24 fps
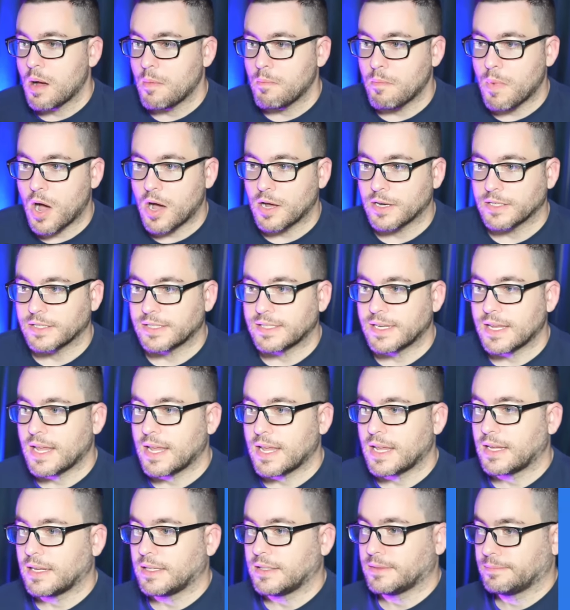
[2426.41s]

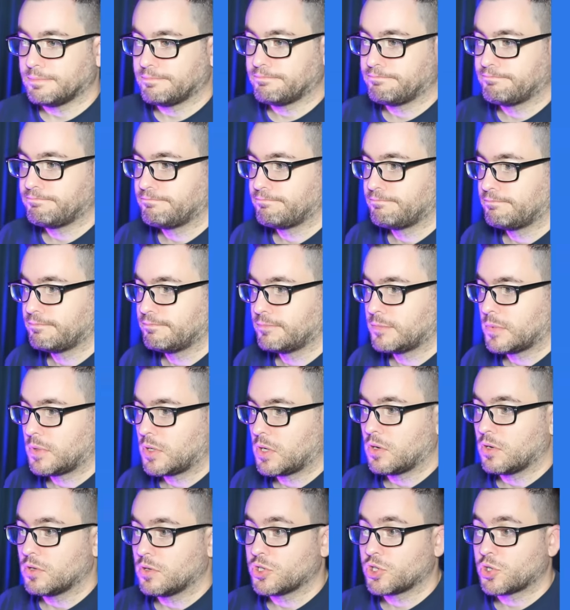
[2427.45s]
Montaigne
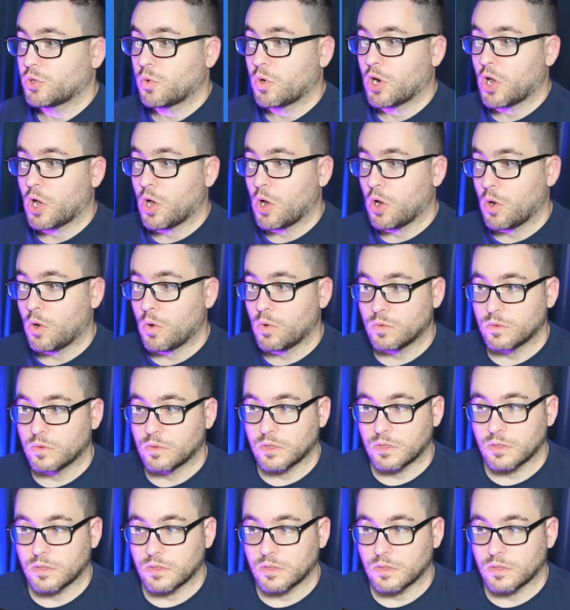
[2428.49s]
or short O.